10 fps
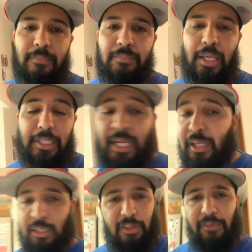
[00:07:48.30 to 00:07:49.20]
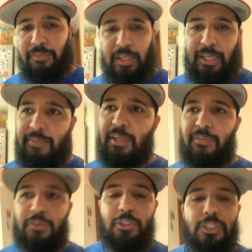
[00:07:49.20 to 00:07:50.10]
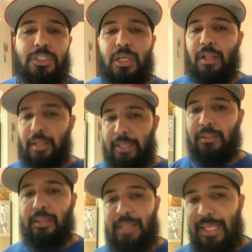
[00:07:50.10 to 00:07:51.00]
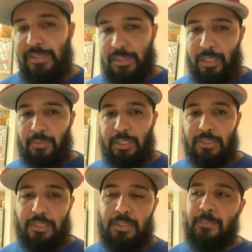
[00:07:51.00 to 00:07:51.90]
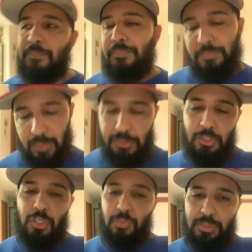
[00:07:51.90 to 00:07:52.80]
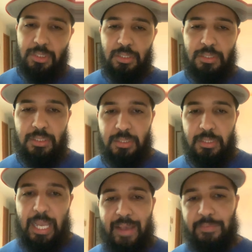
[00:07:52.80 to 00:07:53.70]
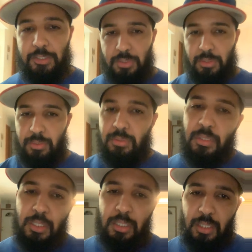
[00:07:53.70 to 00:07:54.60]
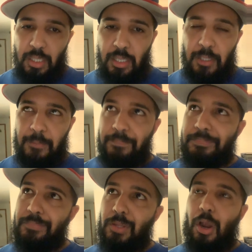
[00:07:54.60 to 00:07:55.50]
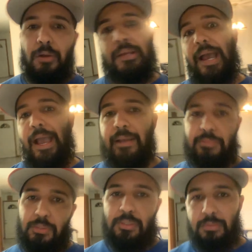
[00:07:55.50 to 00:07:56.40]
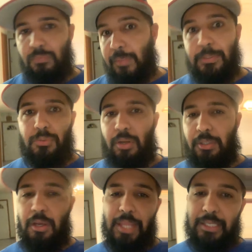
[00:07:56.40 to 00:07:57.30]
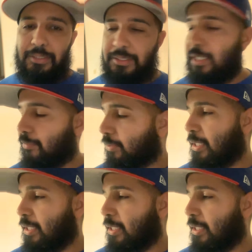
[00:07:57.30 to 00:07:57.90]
And yeah, even if you're just collecting that series, it's a good one to have in your archive or repertoire and all that good stuff.